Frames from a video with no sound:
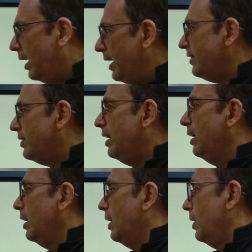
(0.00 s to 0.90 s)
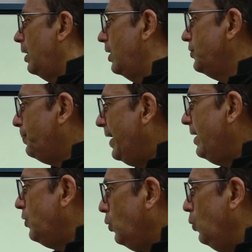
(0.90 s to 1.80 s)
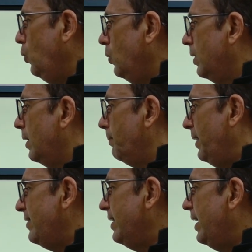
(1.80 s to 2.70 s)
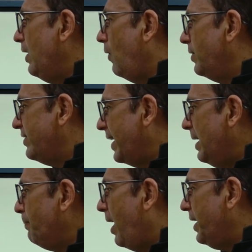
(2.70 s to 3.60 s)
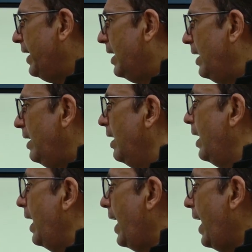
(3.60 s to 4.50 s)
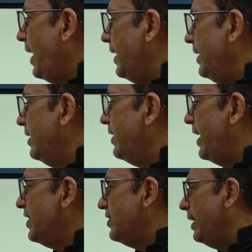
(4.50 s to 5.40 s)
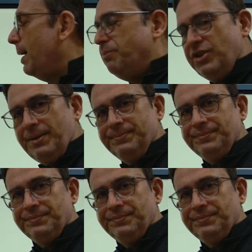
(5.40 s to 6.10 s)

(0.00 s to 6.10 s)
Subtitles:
it's a spin 2 basically of the second particle and in the direction mj.